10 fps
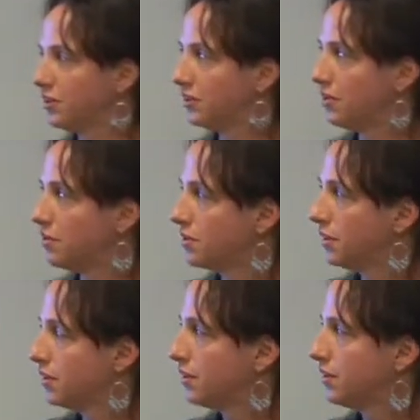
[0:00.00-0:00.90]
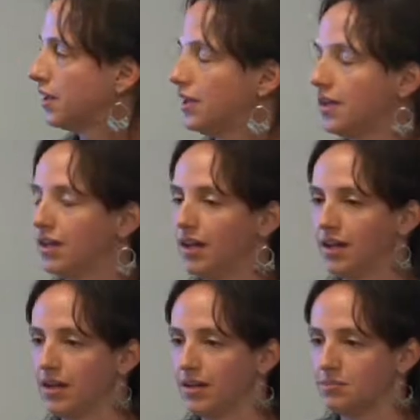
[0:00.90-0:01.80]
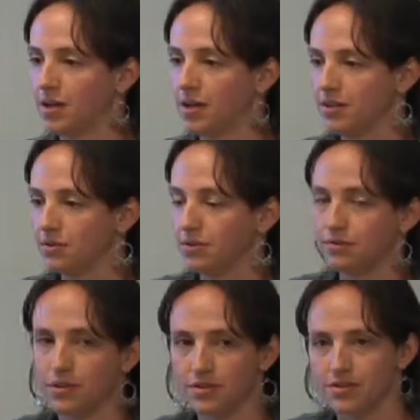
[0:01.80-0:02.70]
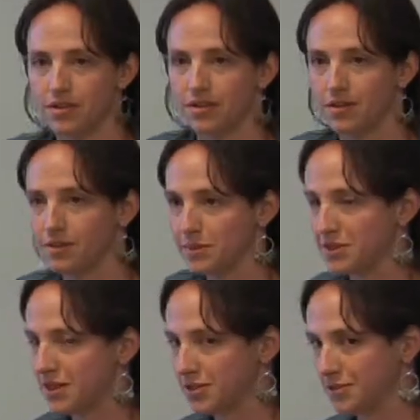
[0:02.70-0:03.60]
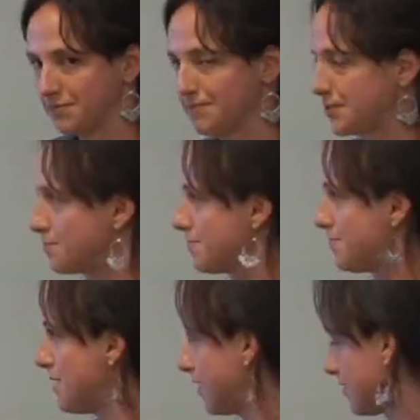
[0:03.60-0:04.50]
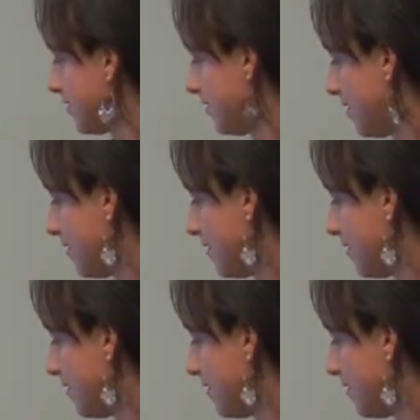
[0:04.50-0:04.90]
here in Oakland, and my inquiry focused on argumentation, so what makes a good